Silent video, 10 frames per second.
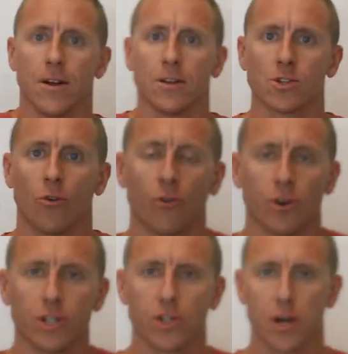So
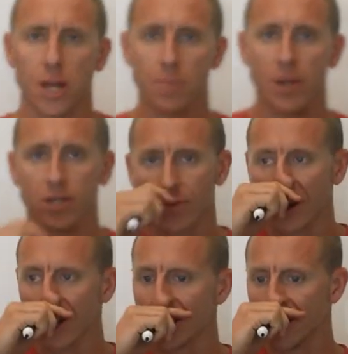for a training piece
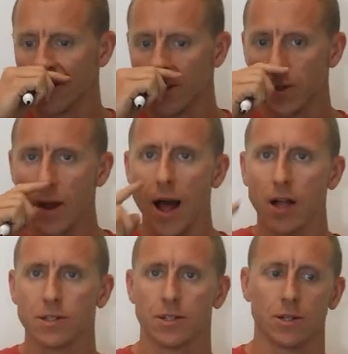relative to
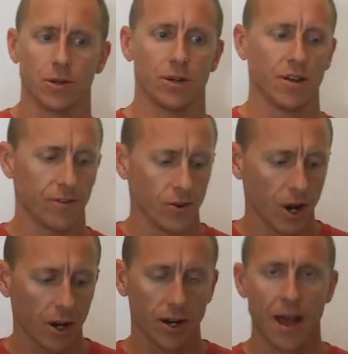altitude, if you're
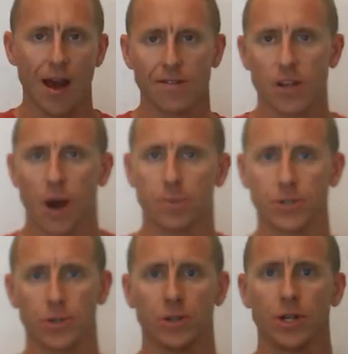not going to have the
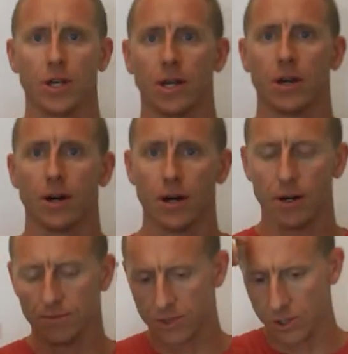opportunity
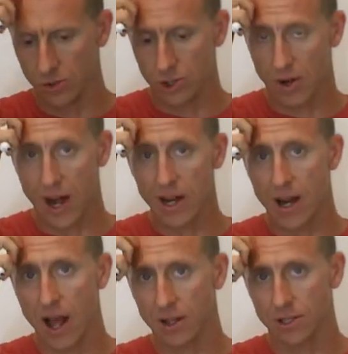to train
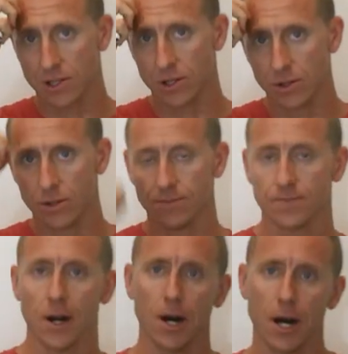at altitude,
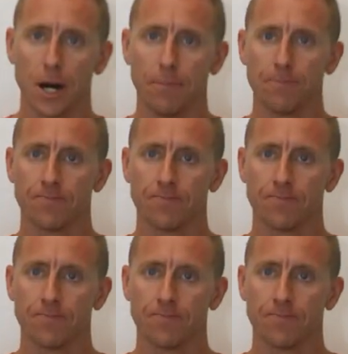or